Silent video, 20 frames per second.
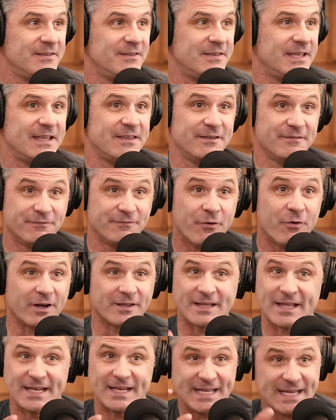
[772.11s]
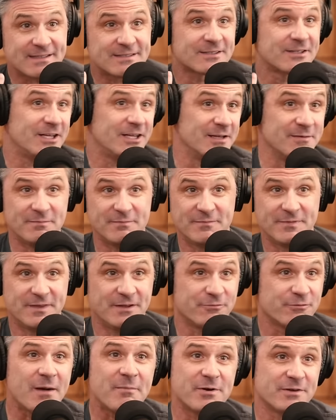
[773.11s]
than the fork that it's going to
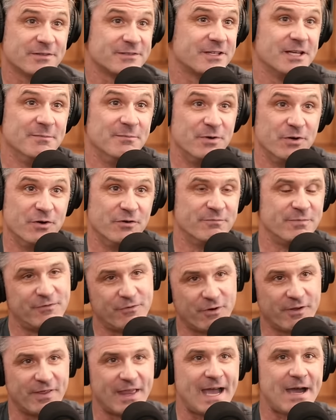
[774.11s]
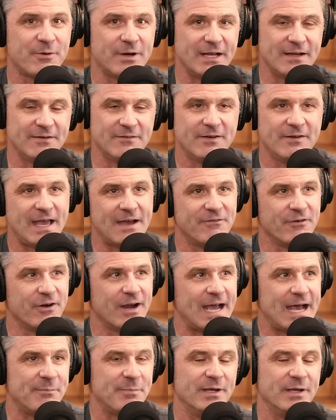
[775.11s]
the rubber is going to move before that would ever
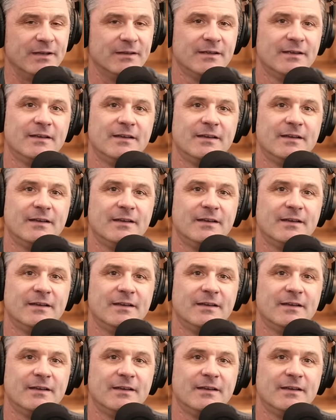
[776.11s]
happen